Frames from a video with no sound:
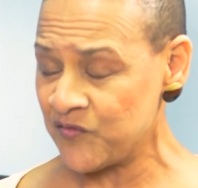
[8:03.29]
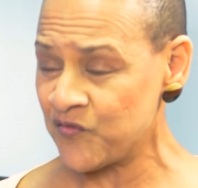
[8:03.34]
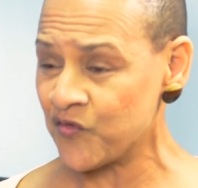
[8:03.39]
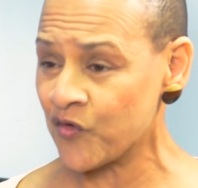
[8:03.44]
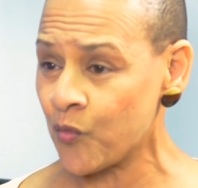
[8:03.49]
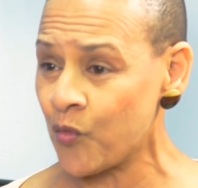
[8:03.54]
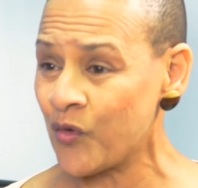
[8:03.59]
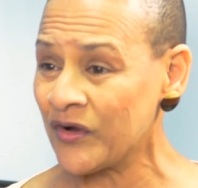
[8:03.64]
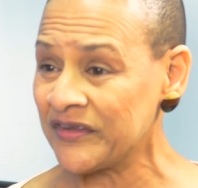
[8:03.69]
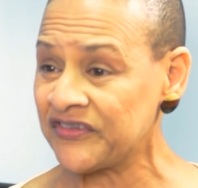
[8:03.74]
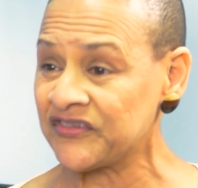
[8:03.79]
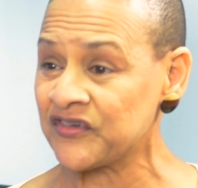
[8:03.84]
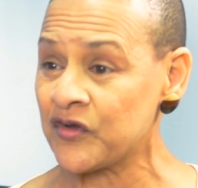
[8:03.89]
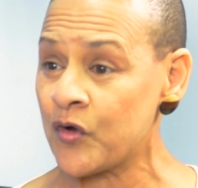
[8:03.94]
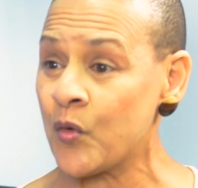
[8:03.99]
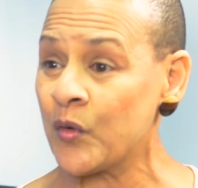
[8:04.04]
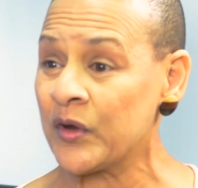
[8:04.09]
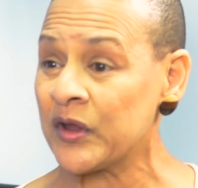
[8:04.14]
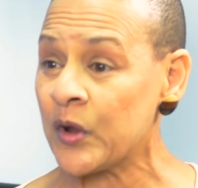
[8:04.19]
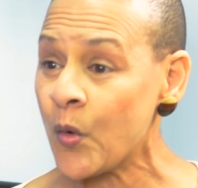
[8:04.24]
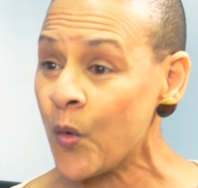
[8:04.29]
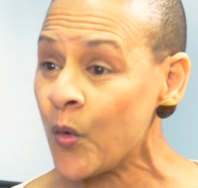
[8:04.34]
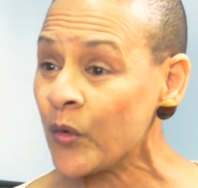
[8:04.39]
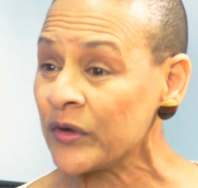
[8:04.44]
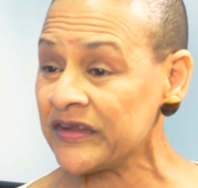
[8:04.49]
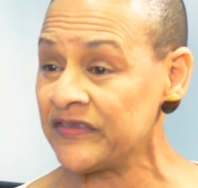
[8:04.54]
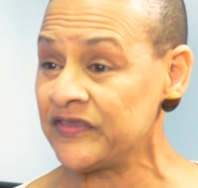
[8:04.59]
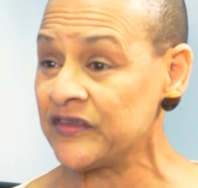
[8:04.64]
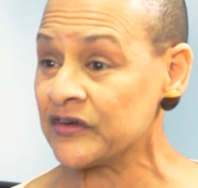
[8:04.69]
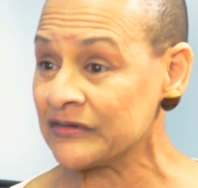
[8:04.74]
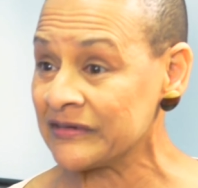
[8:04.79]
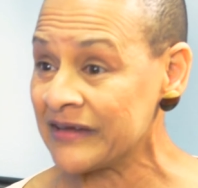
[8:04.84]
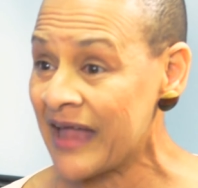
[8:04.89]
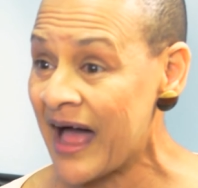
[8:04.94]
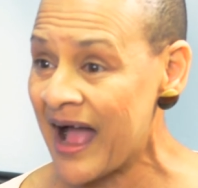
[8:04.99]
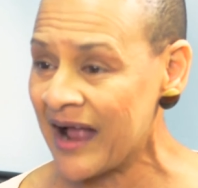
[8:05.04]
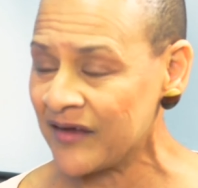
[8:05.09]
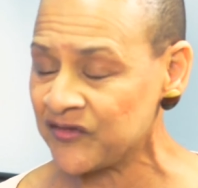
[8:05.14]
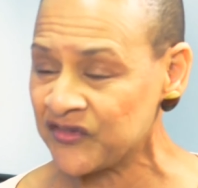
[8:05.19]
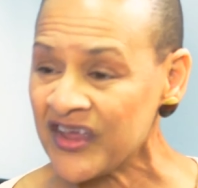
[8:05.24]
for what's going on in their
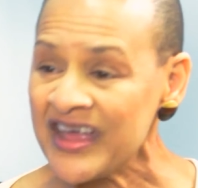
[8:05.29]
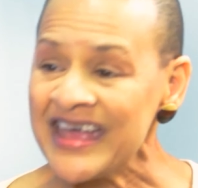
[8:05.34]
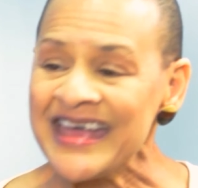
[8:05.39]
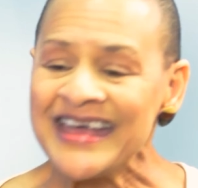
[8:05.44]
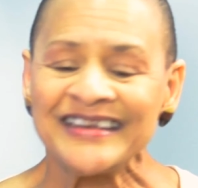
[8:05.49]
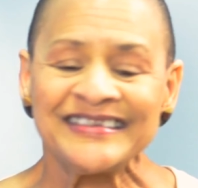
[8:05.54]
lives,